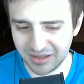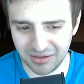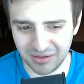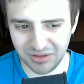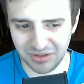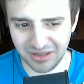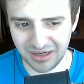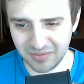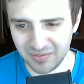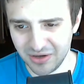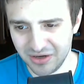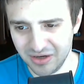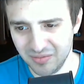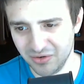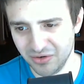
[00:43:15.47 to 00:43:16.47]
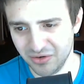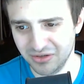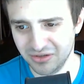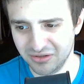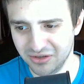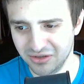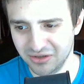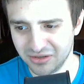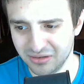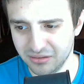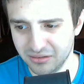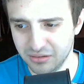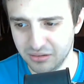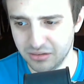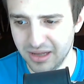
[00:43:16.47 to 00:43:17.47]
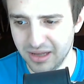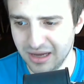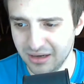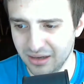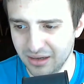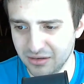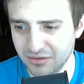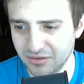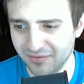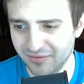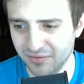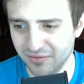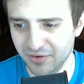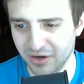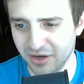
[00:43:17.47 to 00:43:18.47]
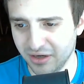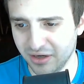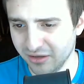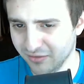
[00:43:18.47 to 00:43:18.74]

I really like about Ember is just they do have a very clear